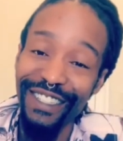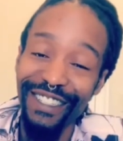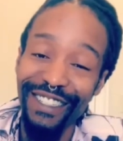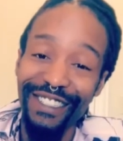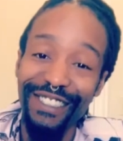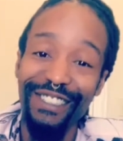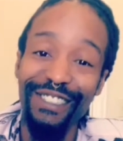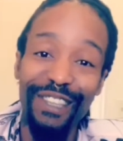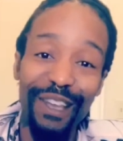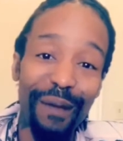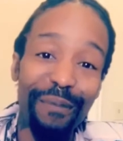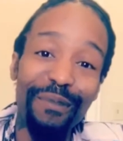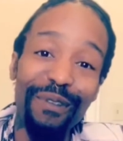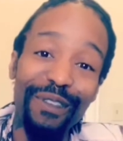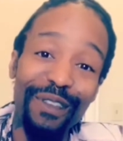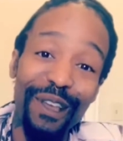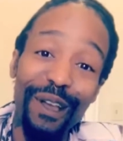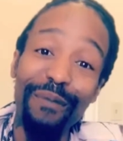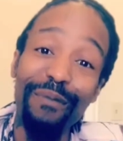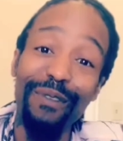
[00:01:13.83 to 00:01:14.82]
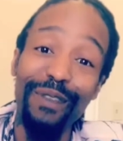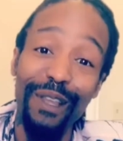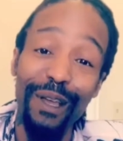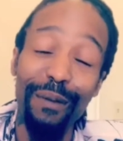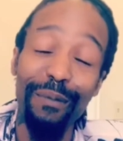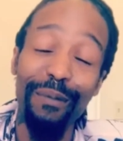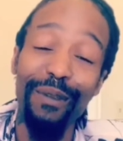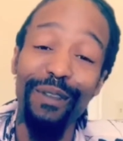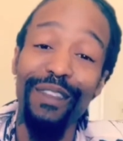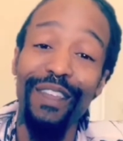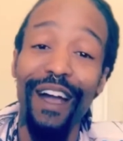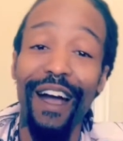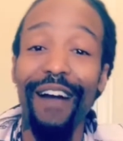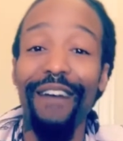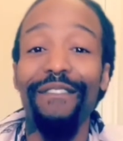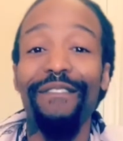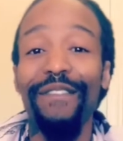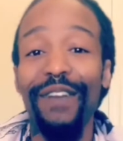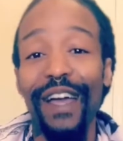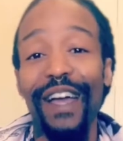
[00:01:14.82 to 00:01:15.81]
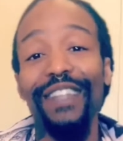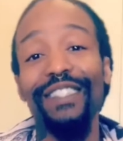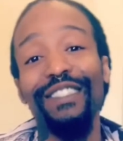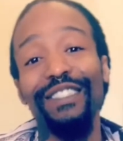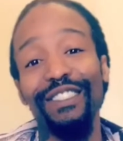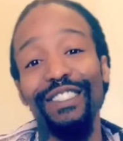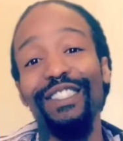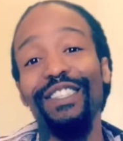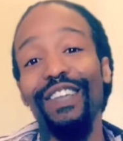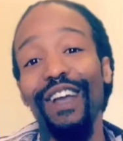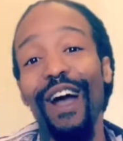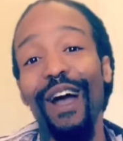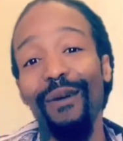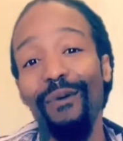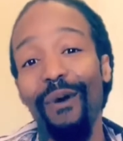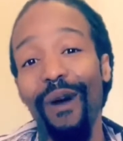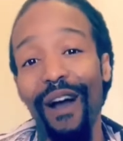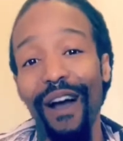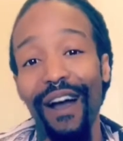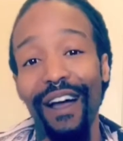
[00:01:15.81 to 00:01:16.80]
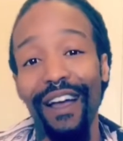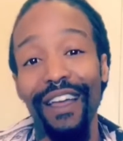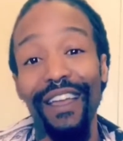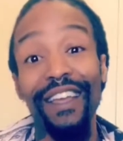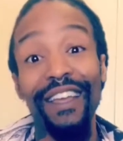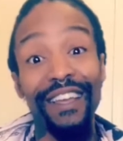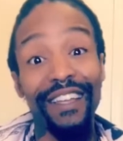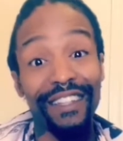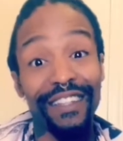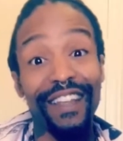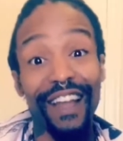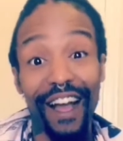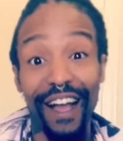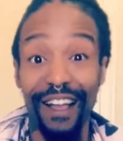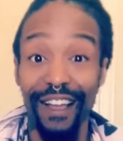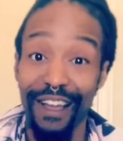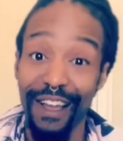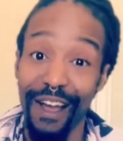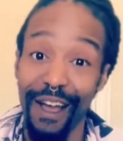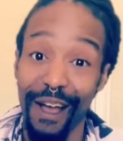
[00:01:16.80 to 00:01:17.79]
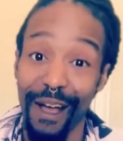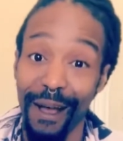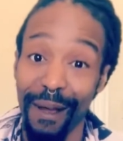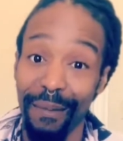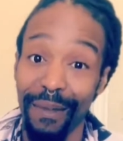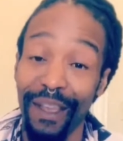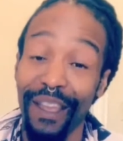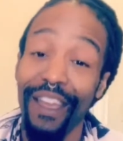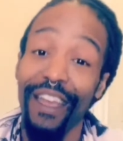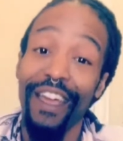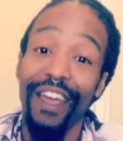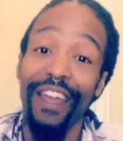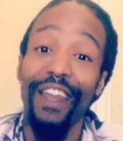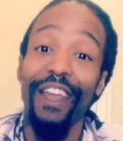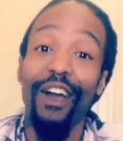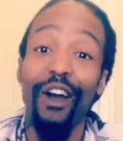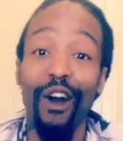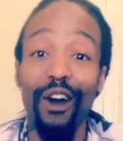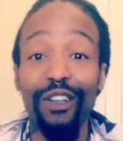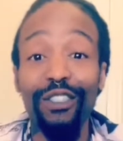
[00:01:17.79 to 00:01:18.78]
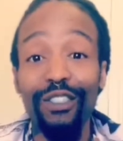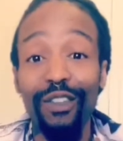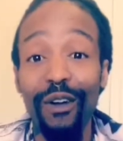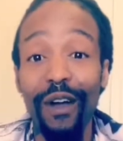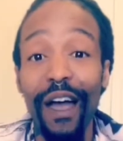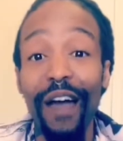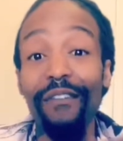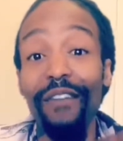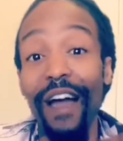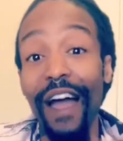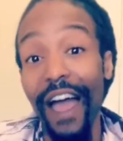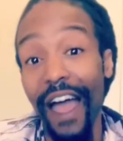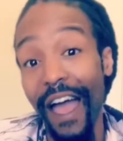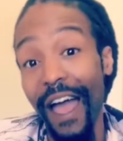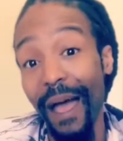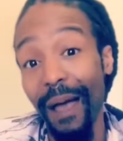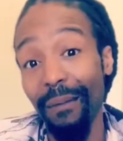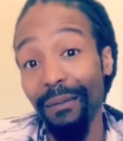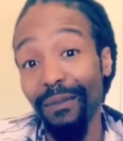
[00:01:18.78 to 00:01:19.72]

www.fashiontiy.com. And they also have an app.